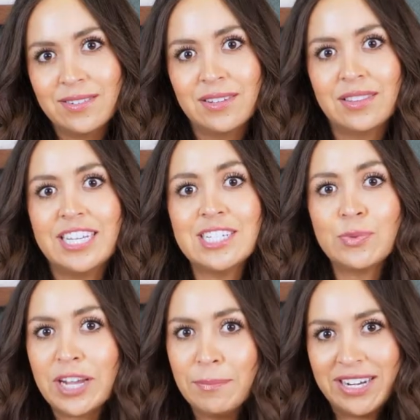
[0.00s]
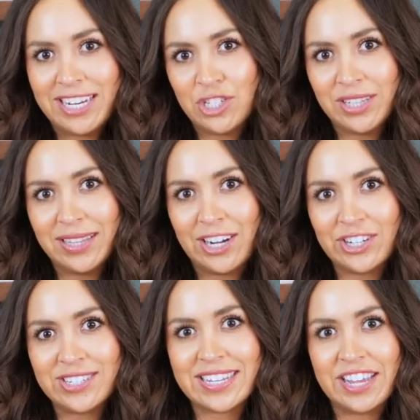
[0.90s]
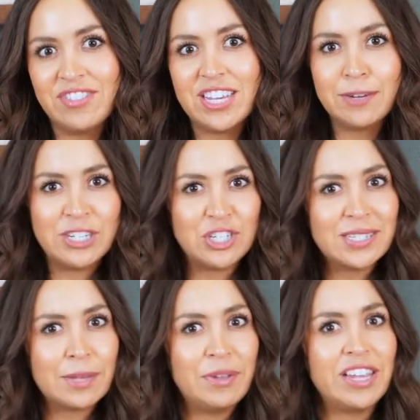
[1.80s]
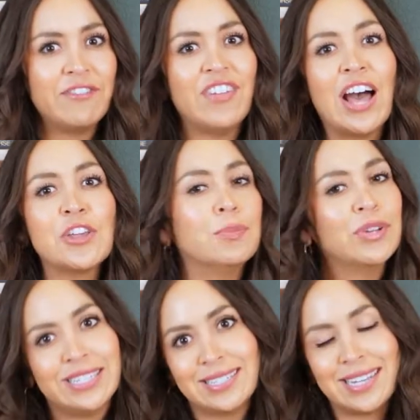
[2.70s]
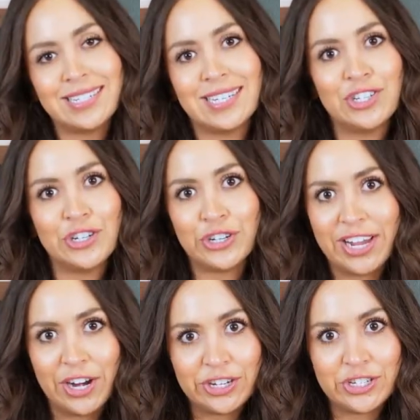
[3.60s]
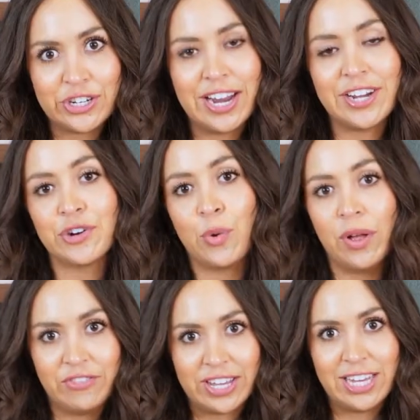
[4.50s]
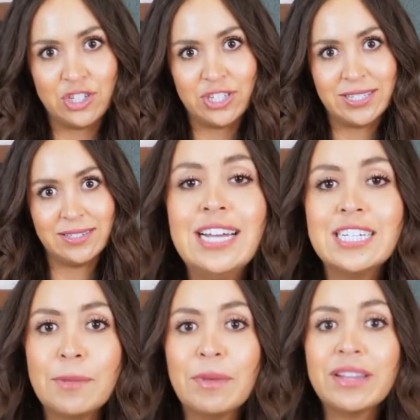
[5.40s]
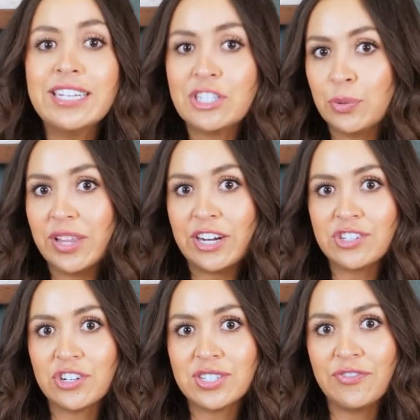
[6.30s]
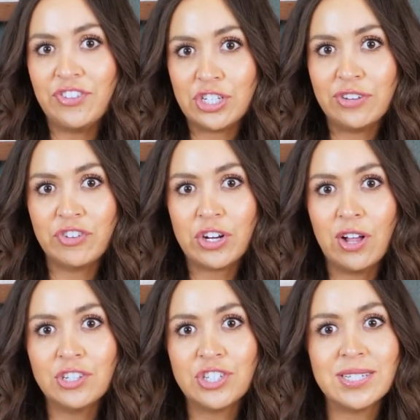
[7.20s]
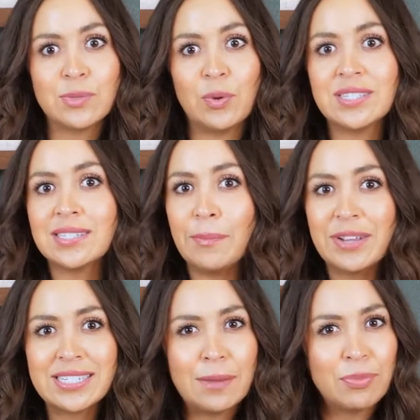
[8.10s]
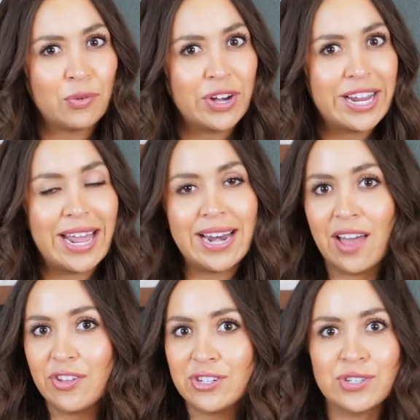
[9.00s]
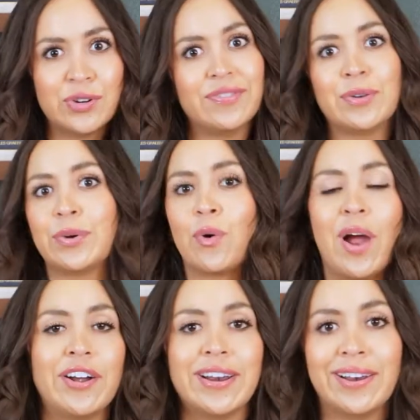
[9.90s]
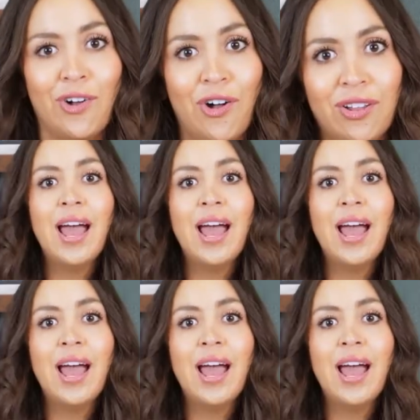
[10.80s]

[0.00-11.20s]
These recommendation letters give the admissions committee valuable insights into your character and your qualification. Typically, 2 letters are sufficient for colleges, while some accept 3 and others don't even require it at all.